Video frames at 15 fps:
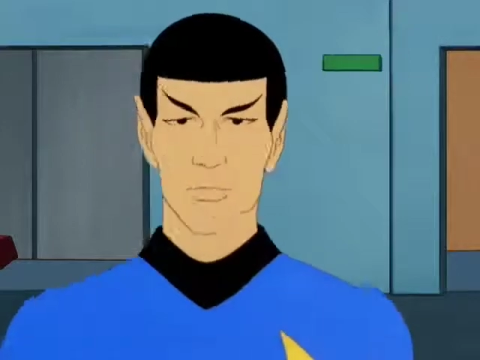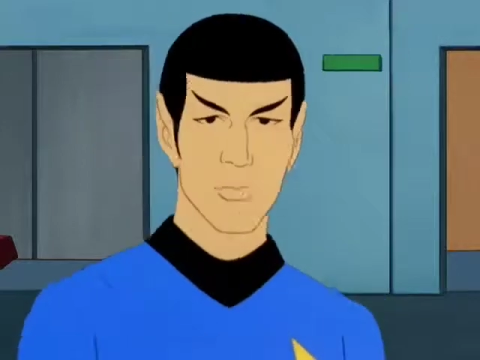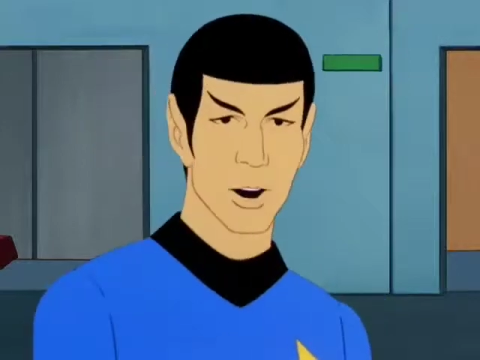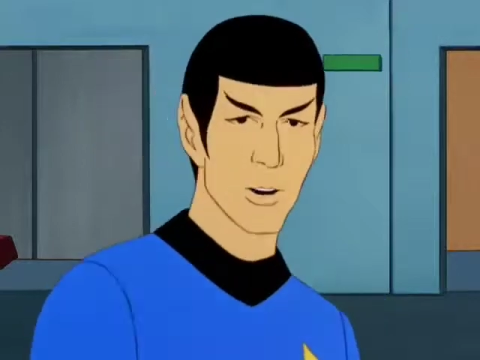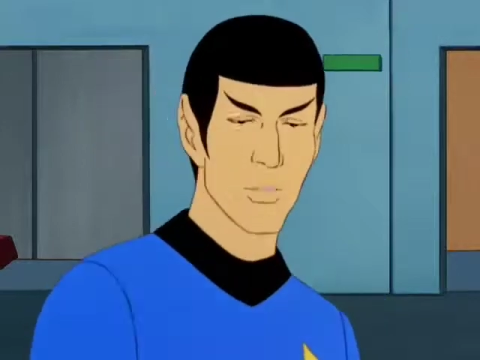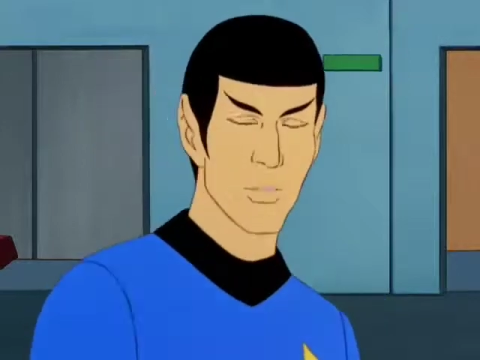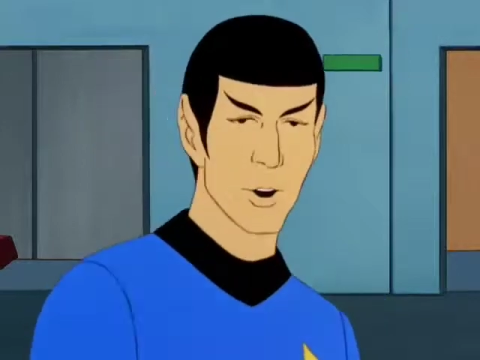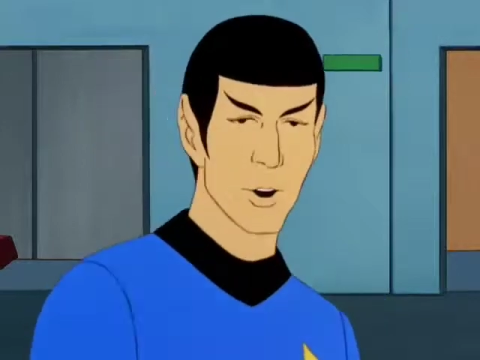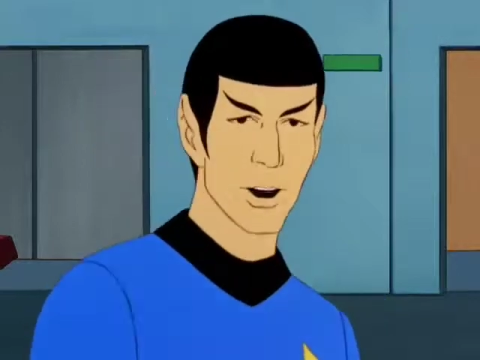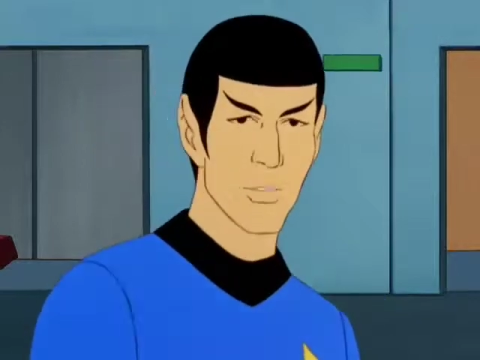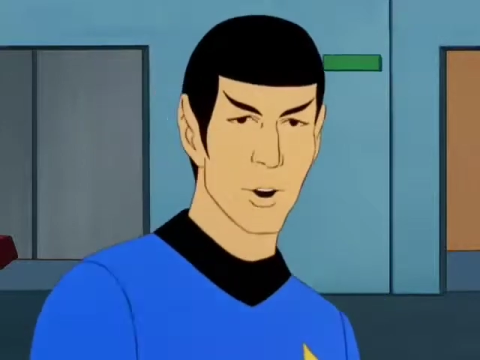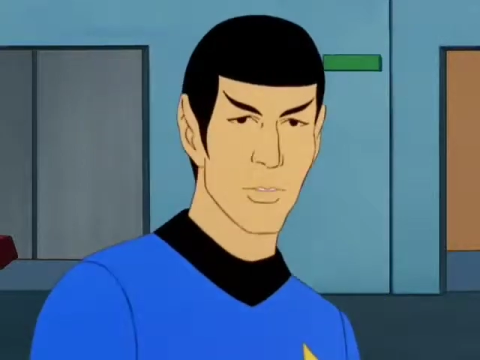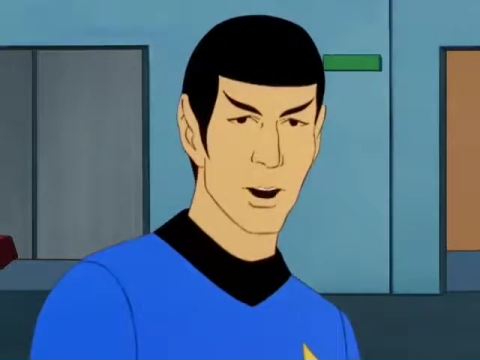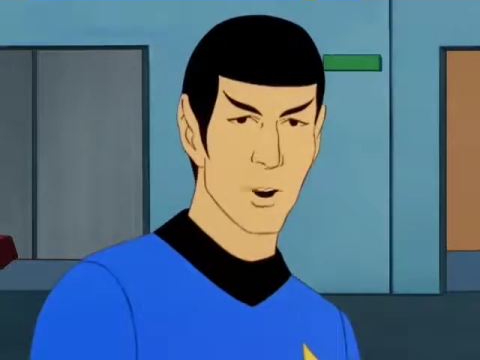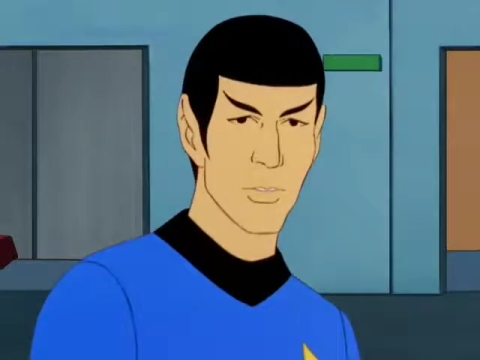Thus, your
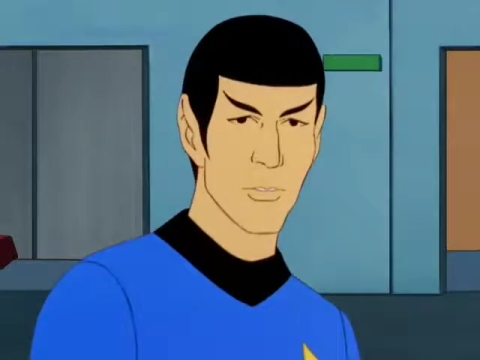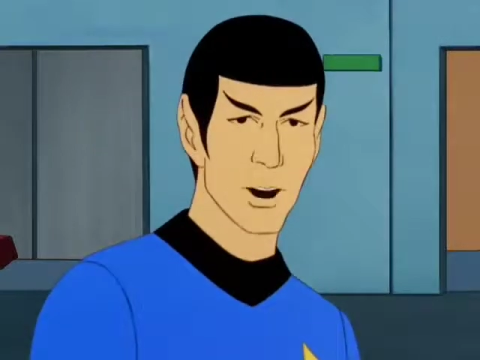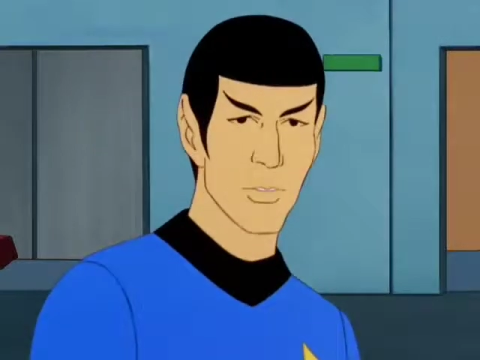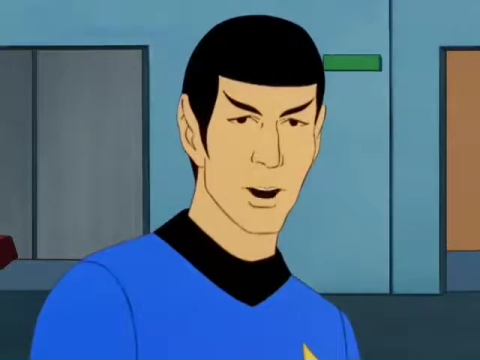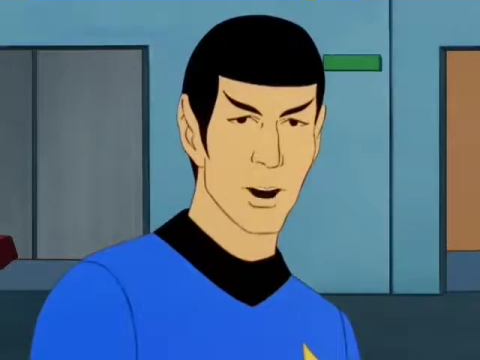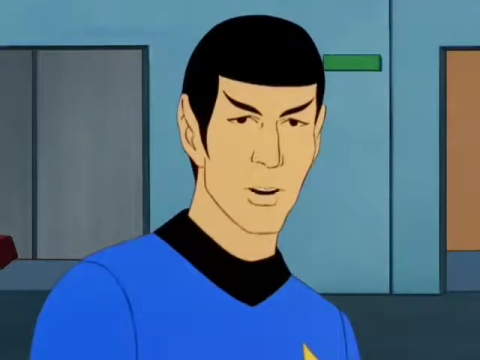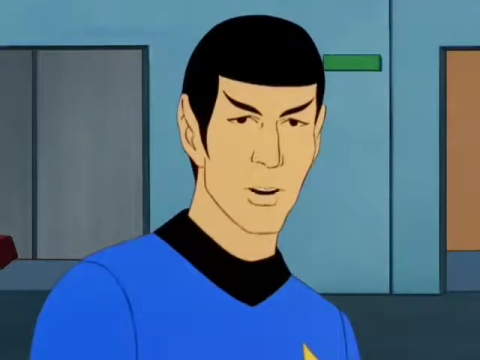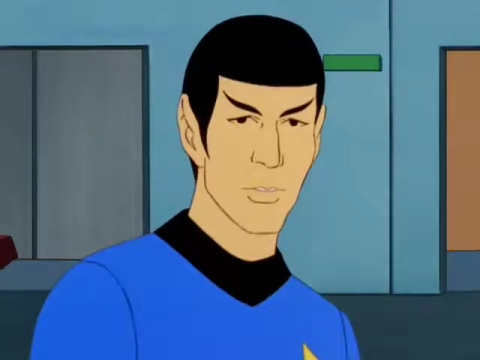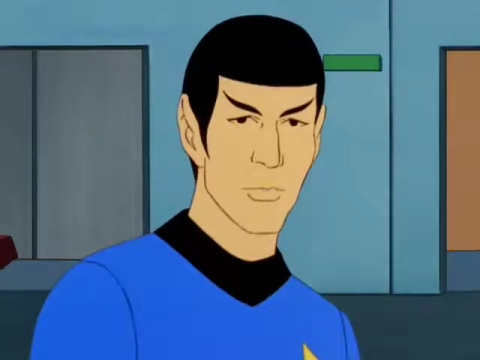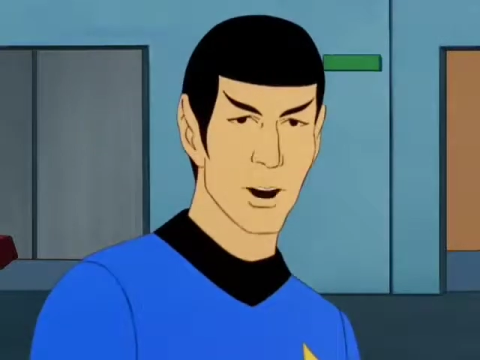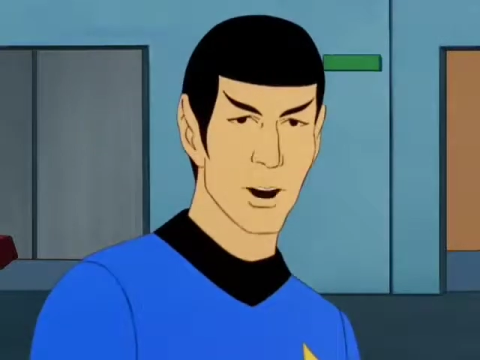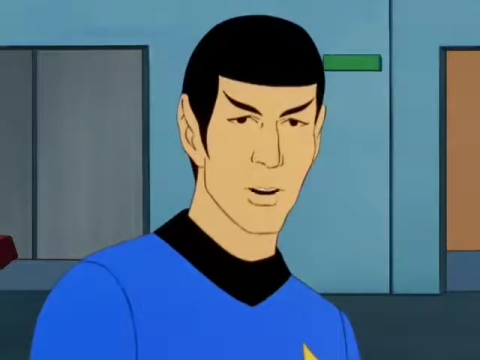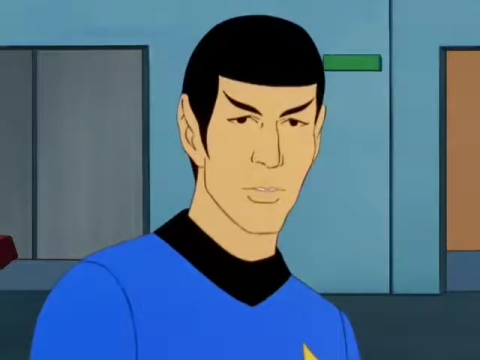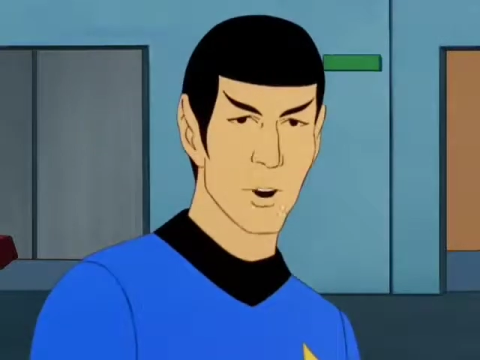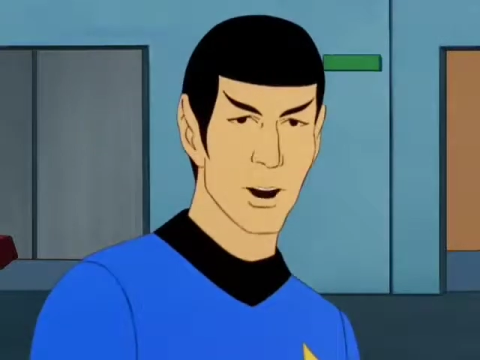argument was fallacious,
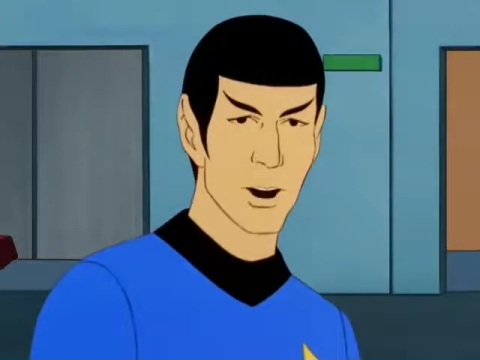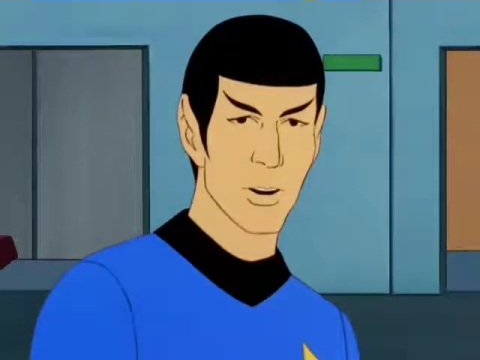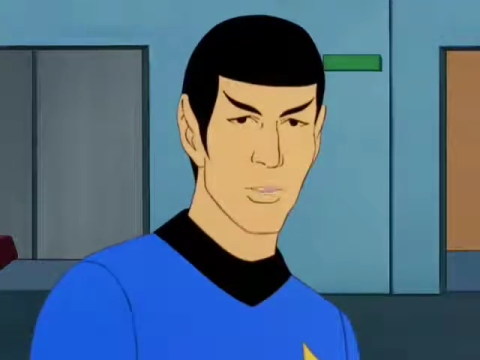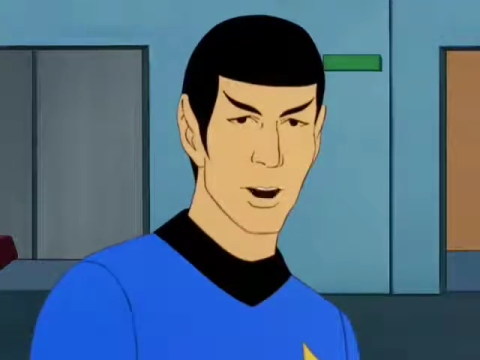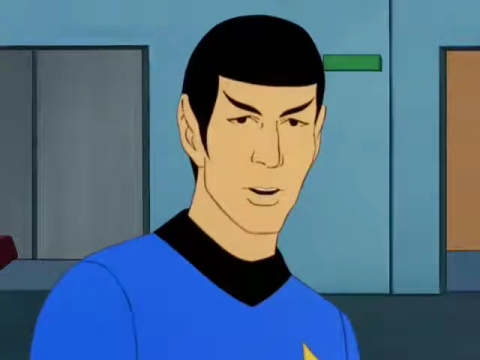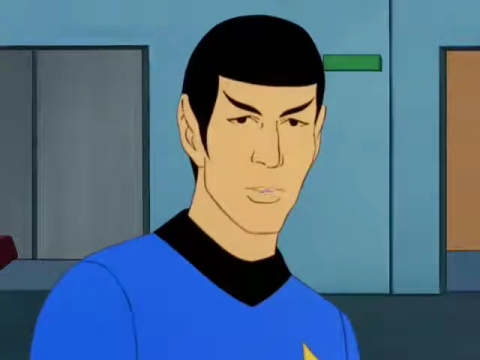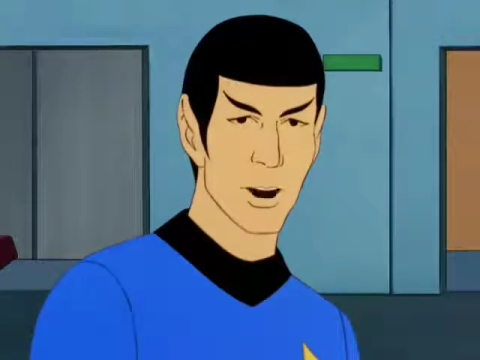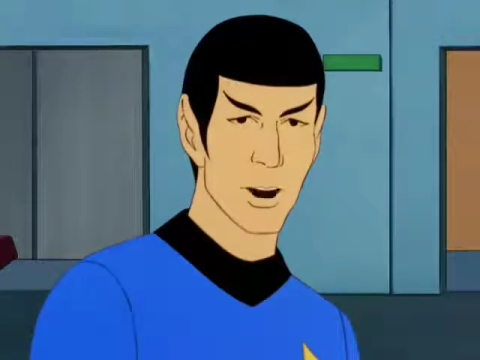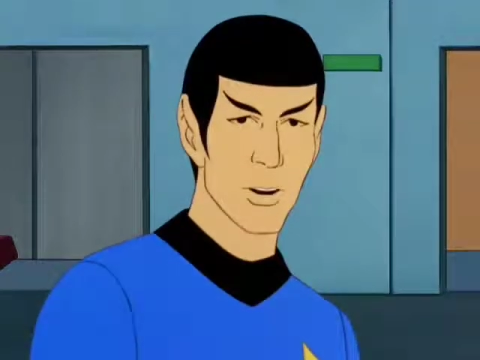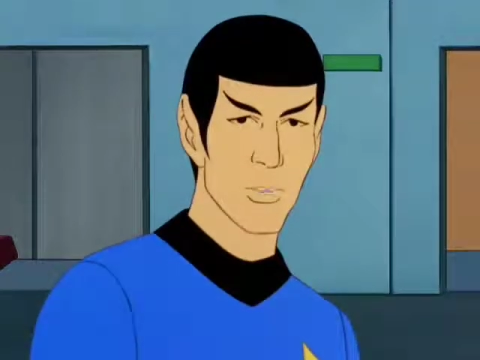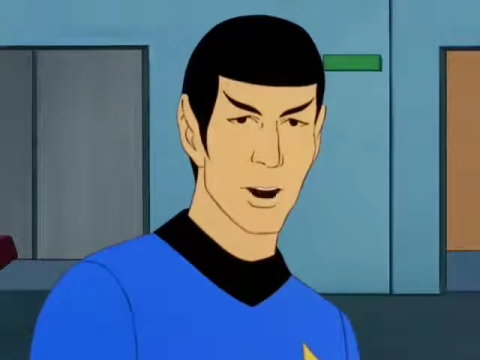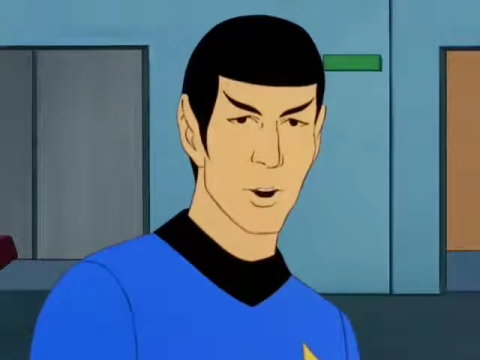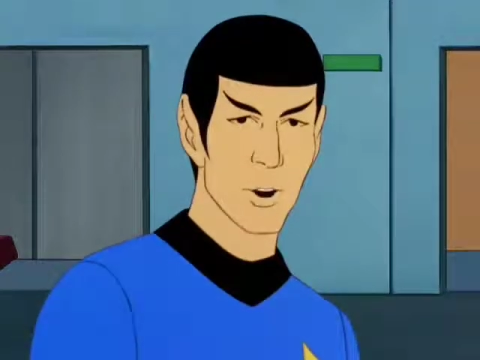since you said nothing to